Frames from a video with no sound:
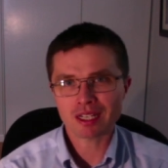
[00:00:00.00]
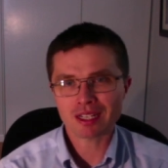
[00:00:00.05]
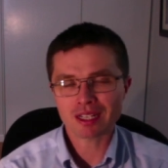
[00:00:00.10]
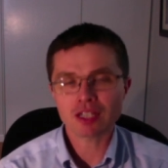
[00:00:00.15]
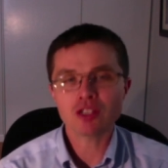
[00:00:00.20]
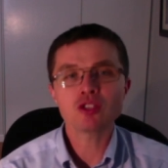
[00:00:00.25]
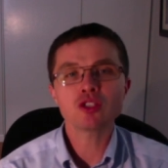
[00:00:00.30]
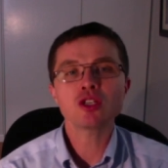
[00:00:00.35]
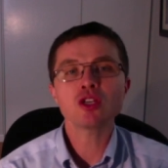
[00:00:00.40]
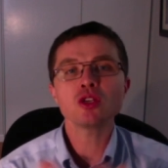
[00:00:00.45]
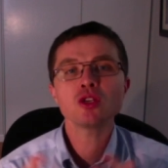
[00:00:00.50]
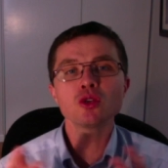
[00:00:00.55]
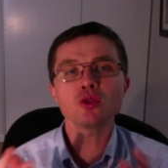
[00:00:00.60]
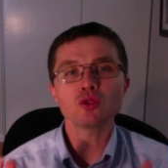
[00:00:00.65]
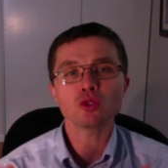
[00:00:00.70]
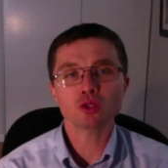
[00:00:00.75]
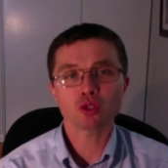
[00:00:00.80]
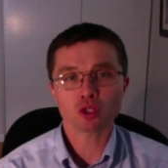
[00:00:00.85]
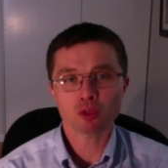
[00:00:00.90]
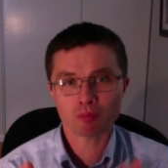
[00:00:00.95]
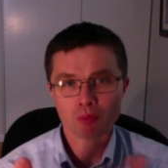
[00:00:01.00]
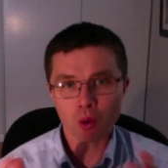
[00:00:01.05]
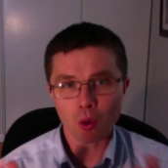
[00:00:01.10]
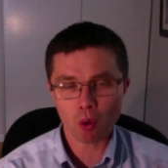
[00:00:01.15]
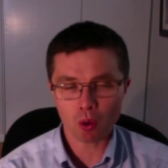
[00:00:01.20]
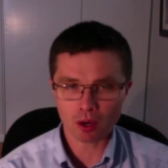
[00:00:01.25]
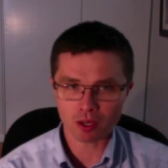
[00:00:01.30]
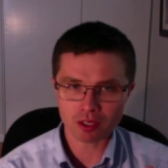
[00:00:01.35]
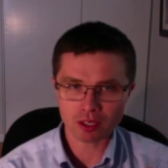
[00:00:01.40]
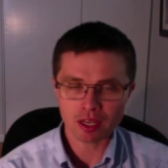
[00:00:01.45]
continue to
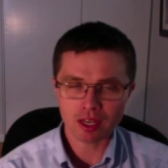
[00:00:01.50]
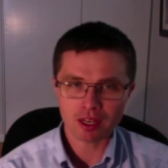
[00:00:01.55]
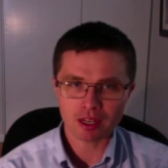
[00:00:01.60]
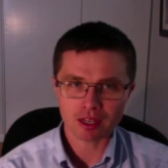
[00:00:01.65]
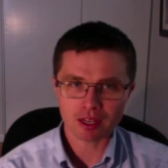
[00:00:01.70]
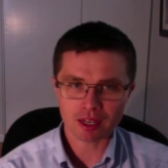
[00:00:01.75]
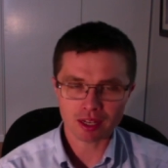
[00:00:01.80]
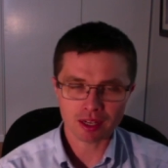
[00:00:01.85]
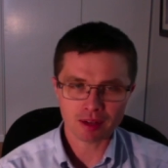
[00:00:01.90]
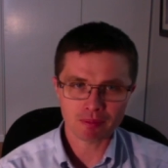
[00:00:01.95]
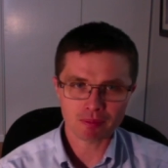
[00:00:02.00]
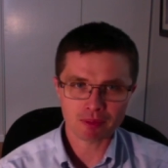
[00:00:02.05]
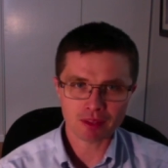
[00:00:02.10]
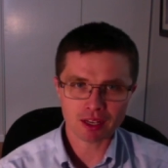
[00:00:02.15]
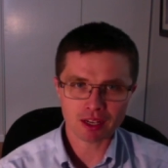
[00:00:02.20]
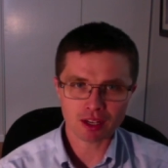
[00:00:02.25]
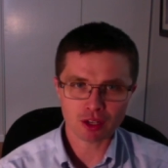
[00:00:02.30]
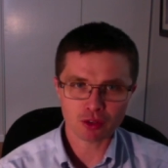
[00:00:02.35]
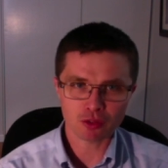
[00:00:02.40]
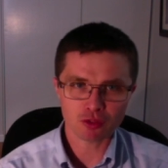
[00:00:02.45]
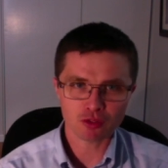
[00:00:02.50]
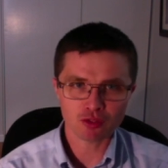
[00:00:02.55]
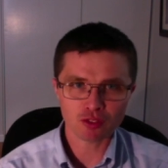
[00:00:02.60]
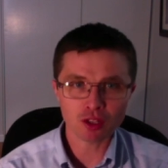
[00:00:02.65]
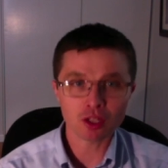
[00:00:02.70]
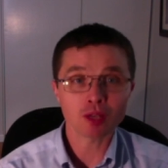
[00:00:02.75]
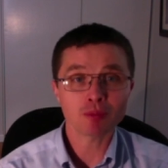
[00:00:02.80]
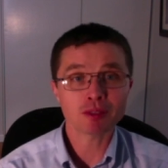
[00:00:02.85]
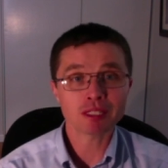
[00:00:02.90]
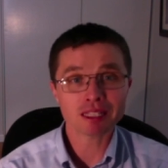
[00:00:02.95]
support
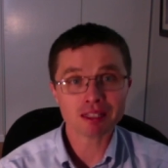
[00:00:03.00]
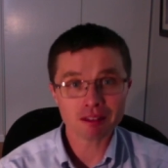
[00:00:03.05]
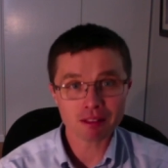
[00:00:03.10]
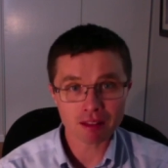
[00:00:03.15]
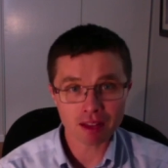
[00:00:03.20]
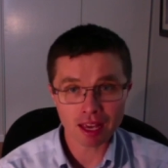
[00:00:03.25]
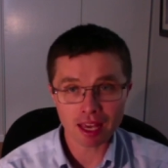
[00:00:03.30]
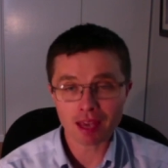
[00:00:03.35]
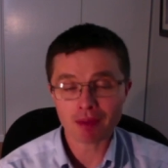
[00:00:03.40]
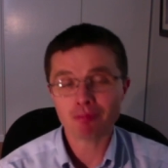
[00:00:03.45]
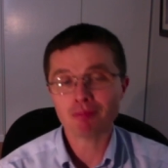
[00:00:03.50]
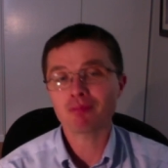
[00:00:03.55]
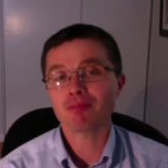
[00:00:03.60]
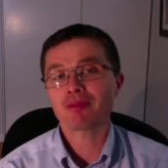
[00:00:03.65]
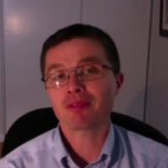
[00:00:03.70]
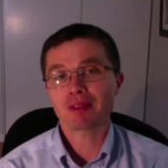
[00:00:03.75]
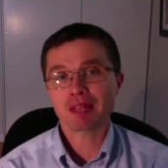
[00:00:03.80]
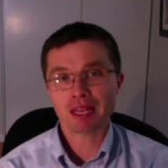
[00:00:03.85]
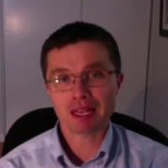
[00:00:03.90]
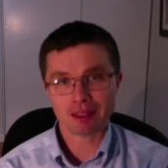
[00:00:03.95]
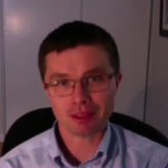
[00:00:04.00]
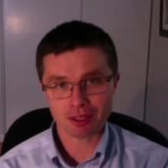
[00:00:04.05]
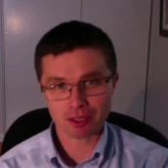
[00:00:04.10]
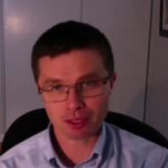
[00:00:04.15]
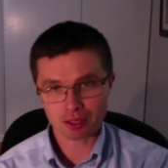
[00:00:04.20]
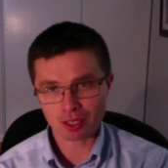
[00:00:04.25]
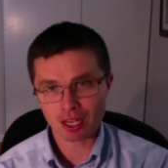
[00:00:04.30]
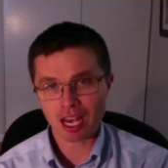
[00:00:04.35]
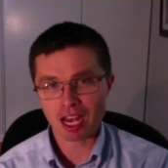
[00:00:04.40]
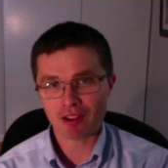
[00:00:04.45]
Philip's claim, at
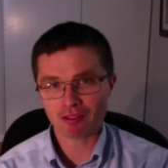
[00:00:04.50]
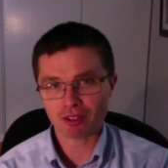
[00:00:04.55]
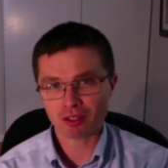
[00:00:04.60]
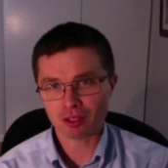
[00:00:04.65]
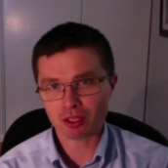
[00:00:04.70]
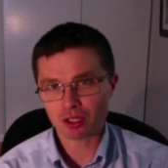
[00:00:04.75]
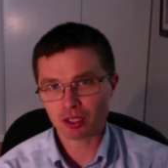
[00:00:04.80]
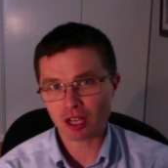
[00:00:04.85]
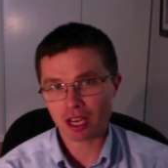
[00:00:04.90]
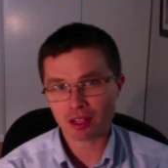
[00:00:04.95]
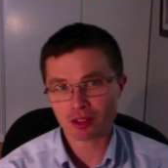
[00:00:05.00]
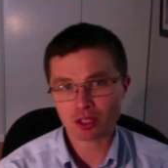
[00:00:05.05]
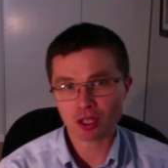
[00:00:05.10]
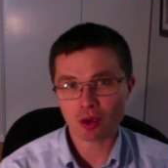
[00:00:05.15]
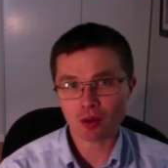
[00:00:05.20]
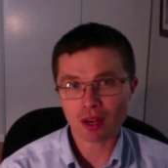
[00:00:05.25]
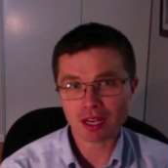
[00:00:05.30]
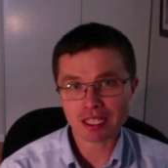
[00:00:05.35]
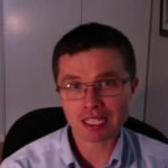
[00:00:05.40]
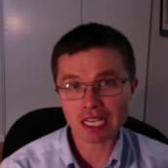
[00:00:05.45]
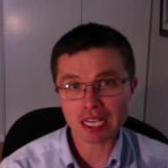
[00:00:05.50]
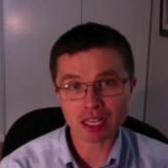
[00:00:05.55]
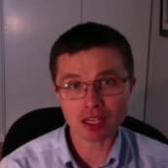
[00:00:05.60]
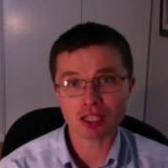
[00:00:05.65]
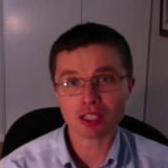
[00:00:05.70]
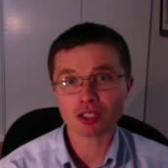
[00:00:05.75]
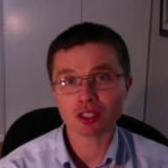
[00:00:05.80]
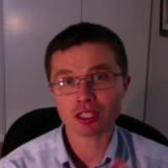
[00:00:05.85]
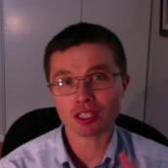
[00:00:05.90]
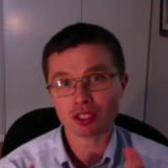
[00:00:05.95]
least after his death. So
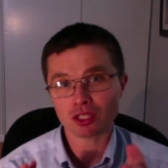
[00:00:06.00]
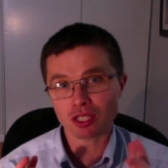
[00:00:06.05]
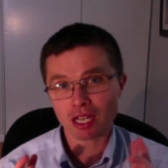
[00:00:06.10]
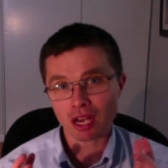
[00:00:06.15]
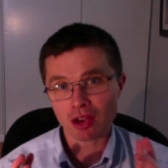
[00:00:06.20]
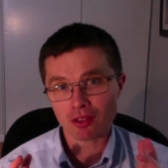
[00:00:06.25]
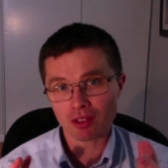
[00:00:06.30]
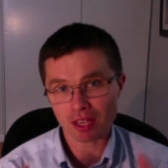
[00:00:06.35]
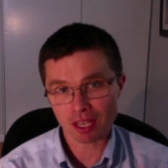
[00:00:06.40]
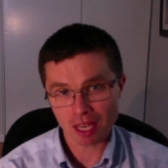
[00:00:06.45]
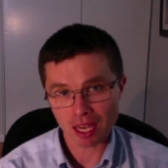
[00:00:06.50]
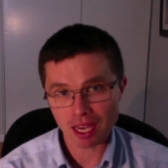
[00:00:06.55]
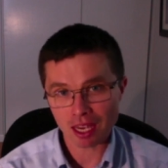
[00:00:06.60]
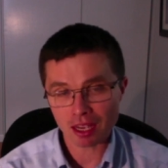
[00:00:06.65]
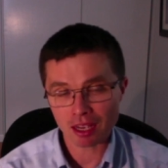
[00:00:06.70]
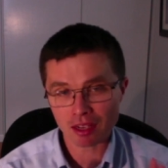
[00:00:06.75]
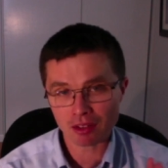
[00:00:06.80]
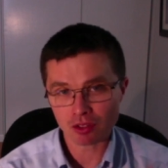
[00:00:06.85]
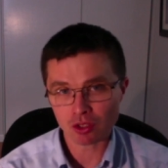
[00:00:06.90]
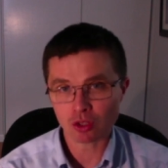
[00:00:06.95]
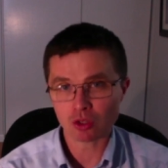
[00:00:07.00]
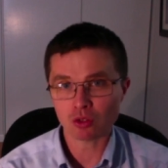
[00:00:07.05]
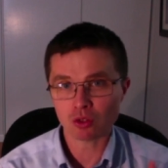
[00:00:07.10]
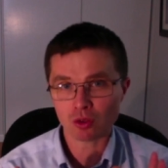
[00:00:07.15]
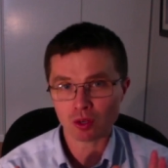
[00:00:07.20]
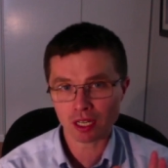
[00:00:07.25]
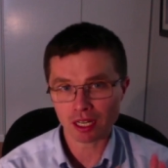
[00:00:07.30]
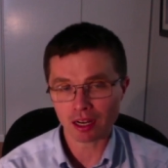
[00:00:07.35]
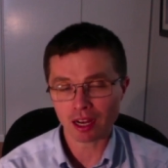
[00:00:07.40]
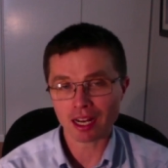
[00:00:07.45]
Antigonus is now the king in
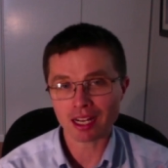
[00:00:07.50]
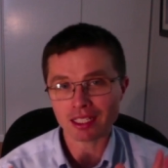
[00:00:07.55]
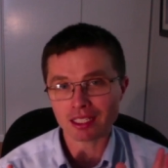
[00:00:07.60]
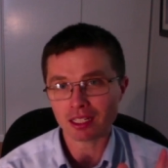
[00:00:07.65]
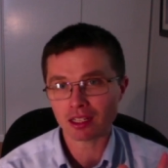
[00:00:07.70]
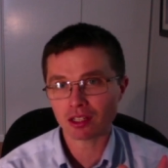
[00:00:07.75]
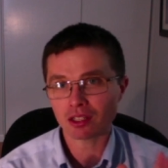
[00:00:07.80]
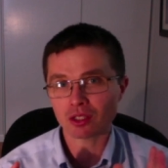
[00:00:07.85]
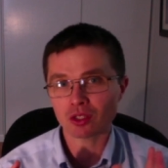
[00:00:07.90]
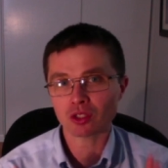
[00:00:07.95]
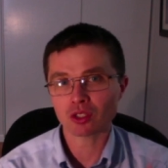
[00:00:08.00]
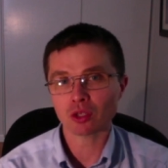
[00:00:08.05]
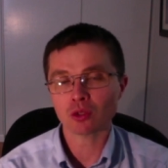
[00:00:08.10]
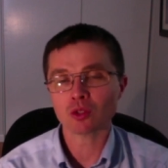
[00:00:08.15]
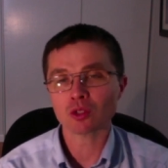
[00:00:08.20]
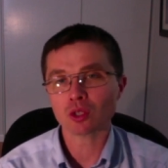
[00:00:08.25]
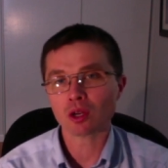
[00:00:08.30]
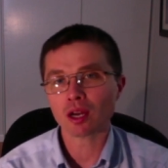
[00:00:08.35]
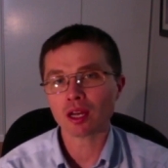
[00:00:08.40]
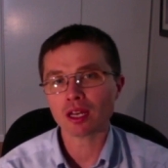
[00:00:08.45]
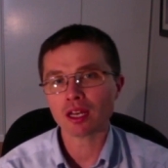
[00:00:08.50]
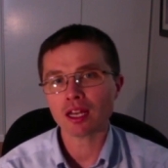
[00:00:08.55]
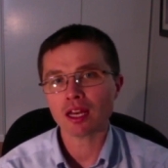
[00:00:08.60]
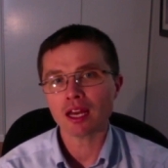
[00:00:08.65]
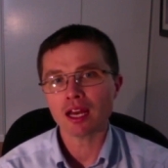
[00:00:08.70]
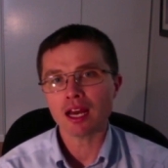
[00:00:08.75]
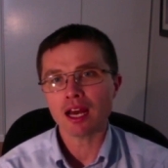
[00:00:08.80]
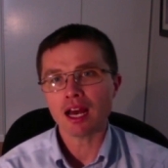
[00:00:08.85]
229, Antigonus Doson.